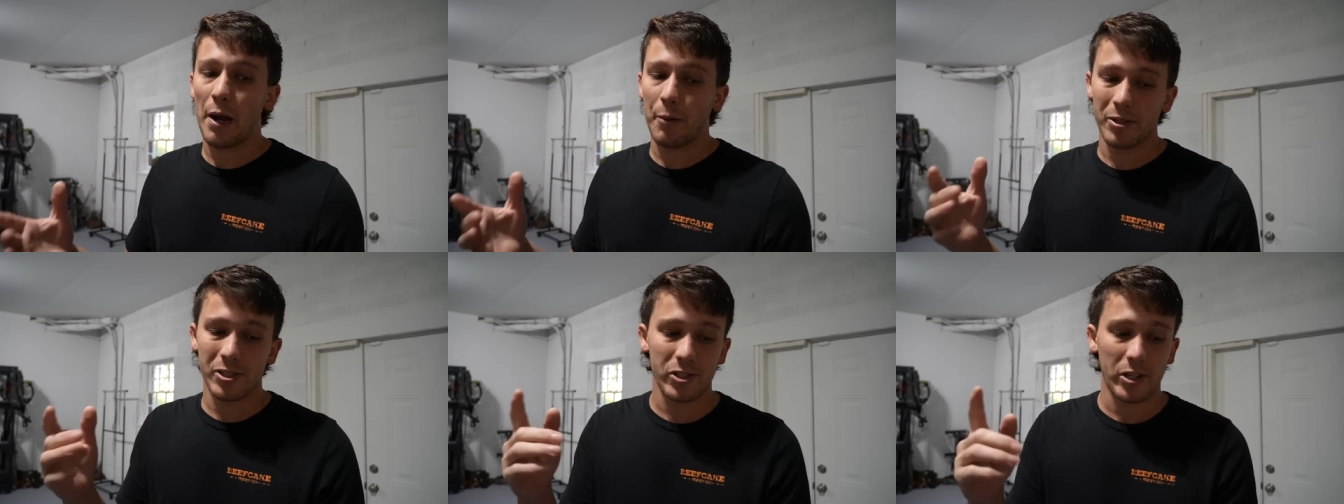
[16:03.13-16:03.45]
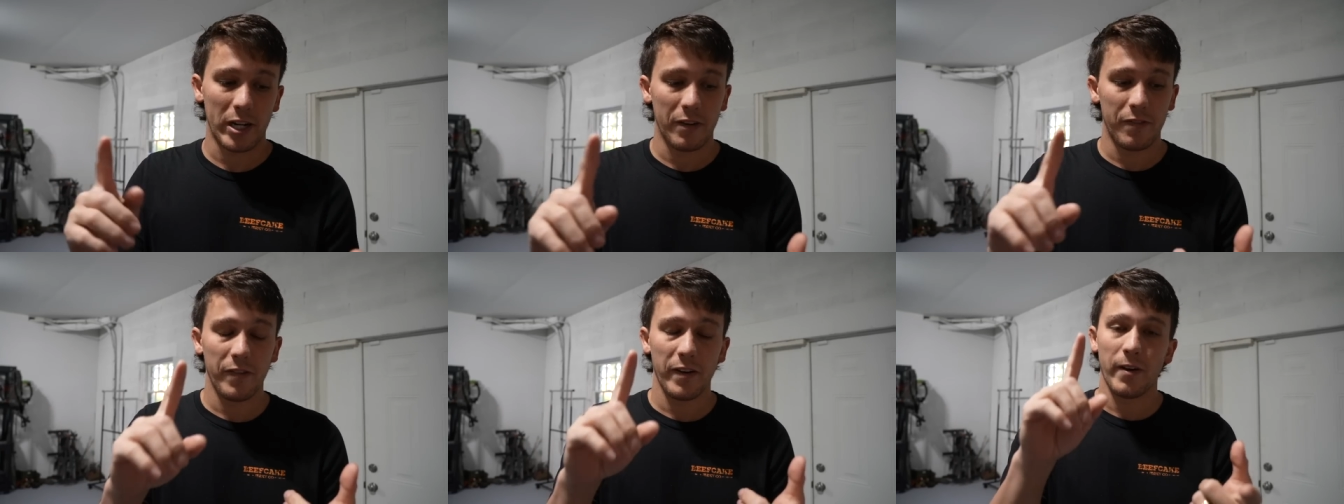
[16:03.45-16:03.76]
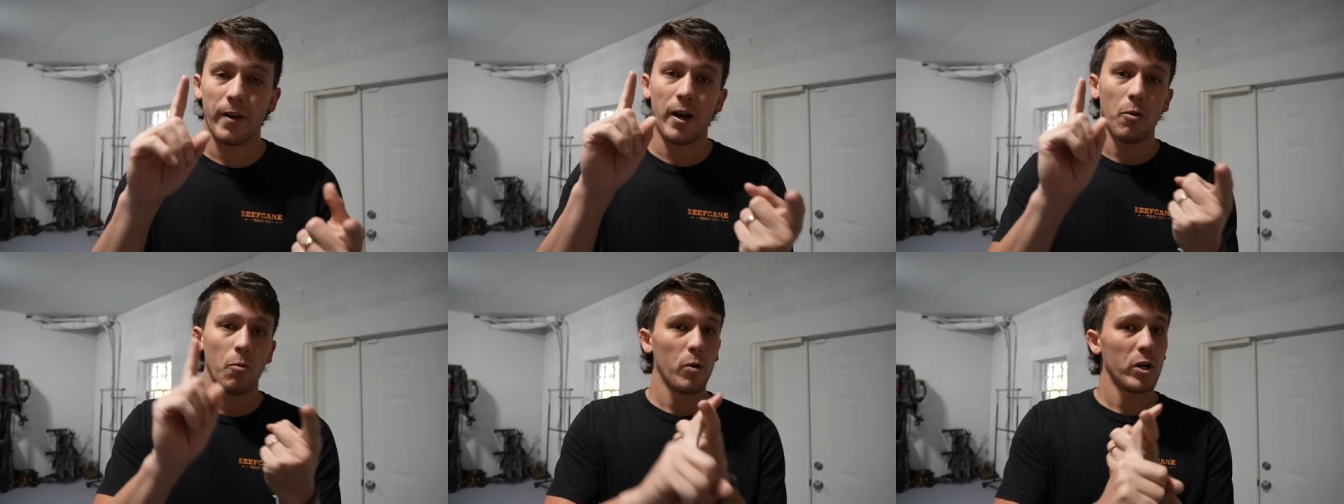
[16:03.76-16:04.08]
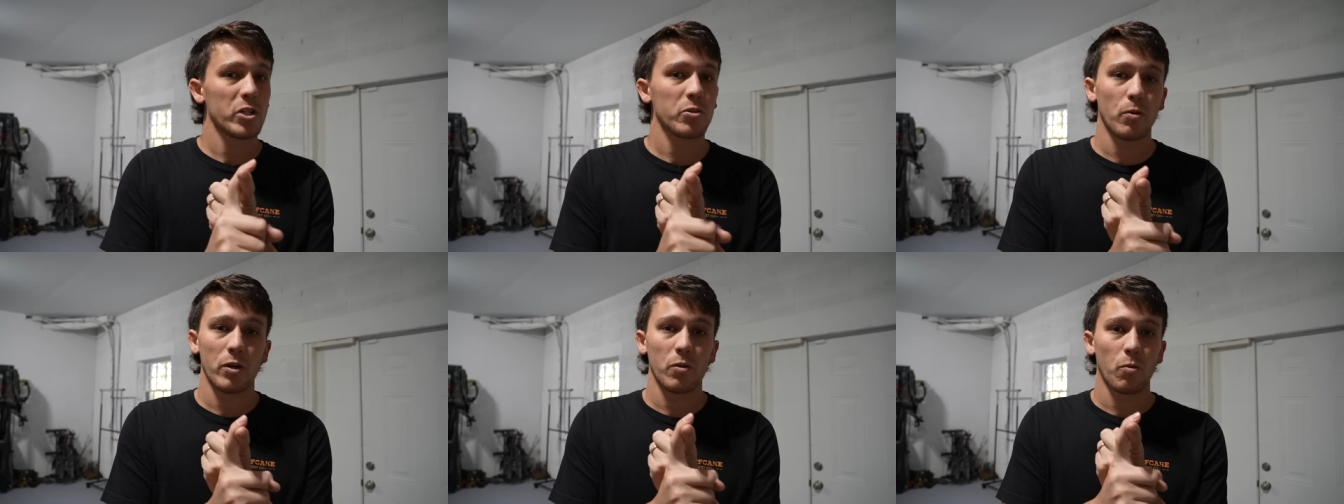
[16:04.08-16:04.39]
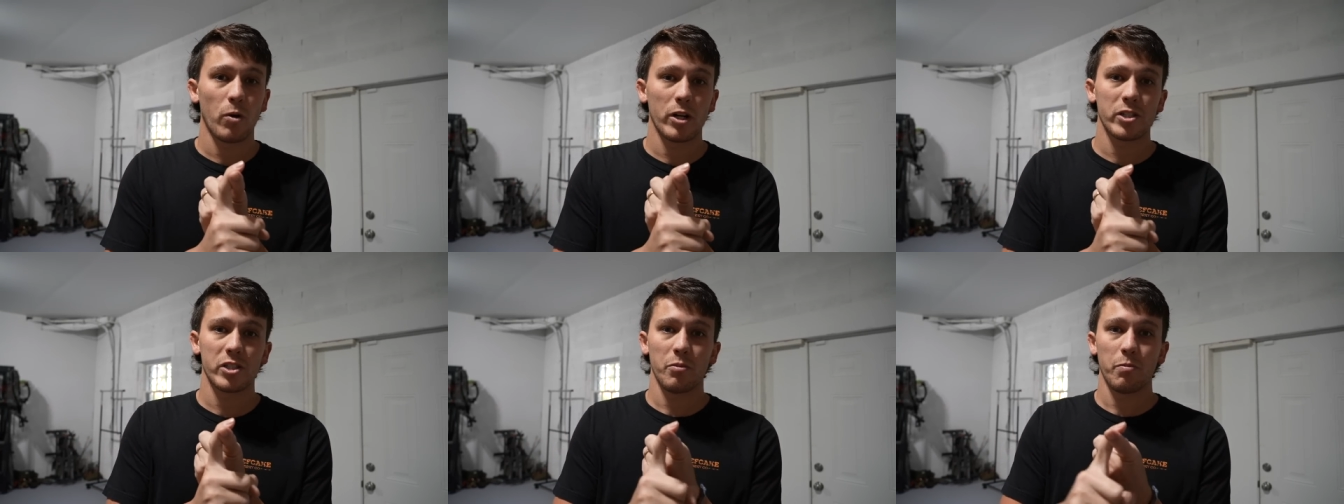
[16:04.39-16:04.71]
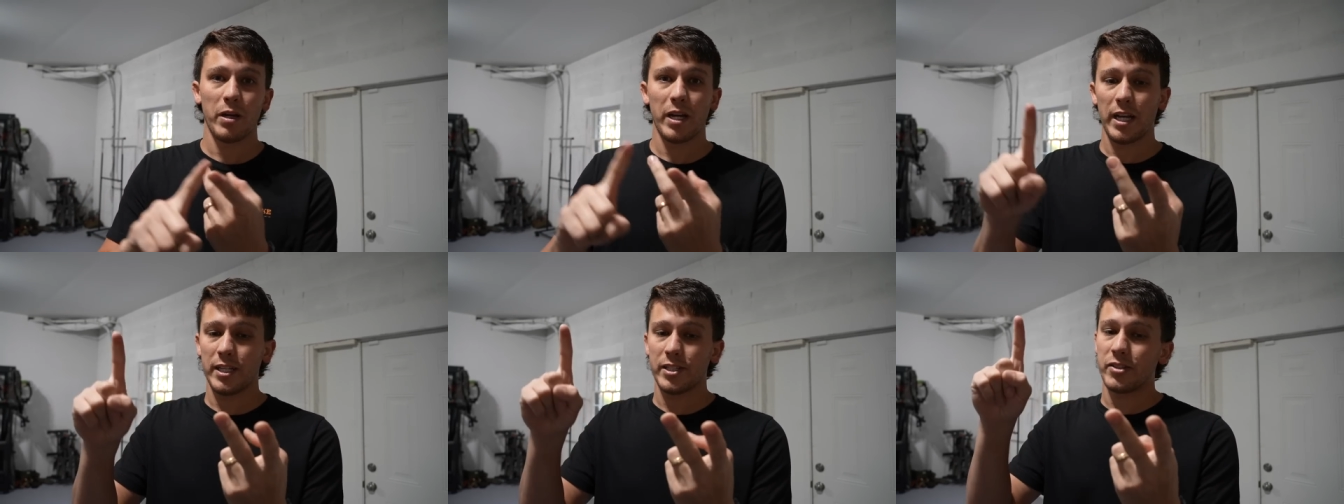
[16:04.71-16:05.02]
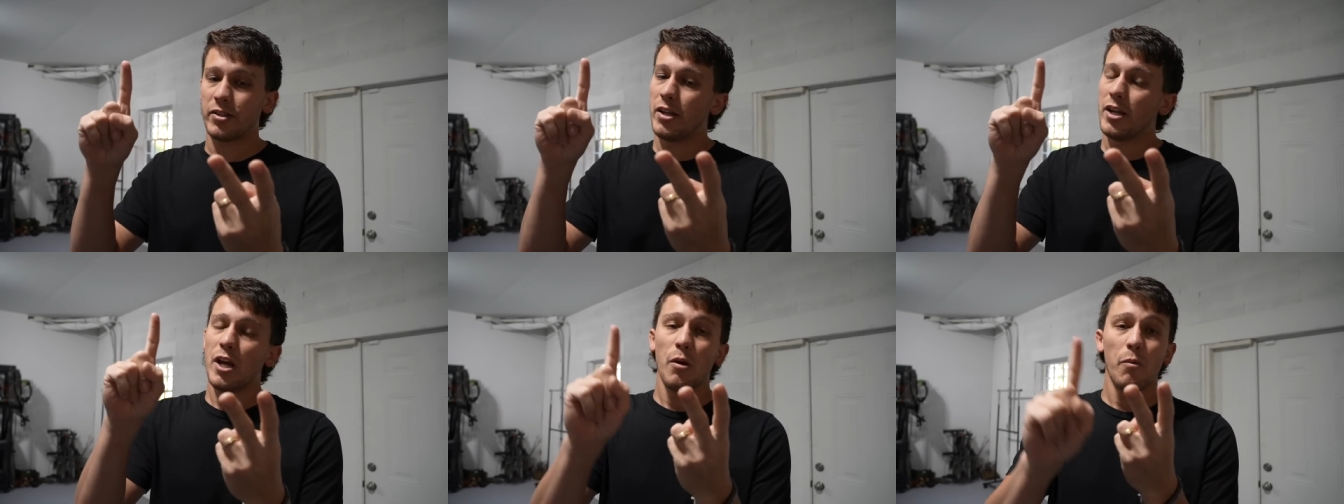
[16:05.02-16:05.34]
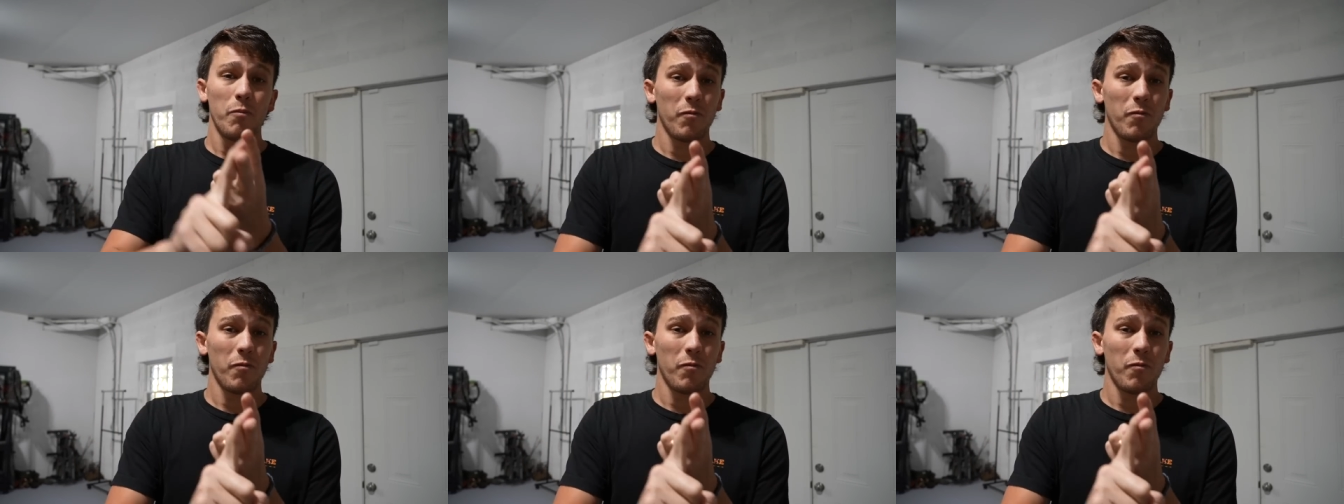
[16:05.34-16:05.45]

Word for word: I was trying to figure out which one works the best.